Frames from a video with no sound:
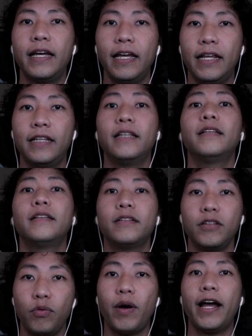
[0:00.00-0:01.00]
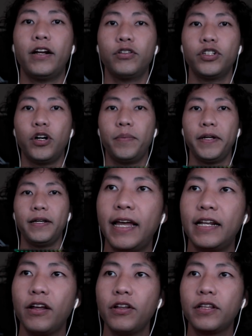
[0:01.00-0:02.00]
in the Rhino Derby.
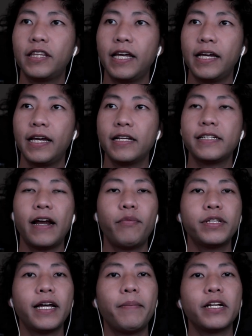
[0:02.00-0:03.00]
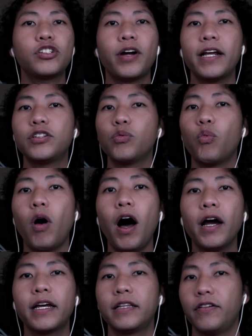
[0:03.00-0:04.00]
Another thing is, every time I tried to
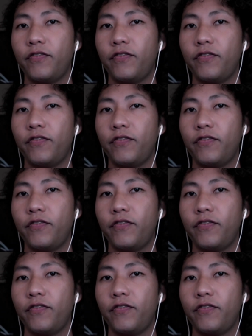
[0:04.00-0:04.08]
walk in the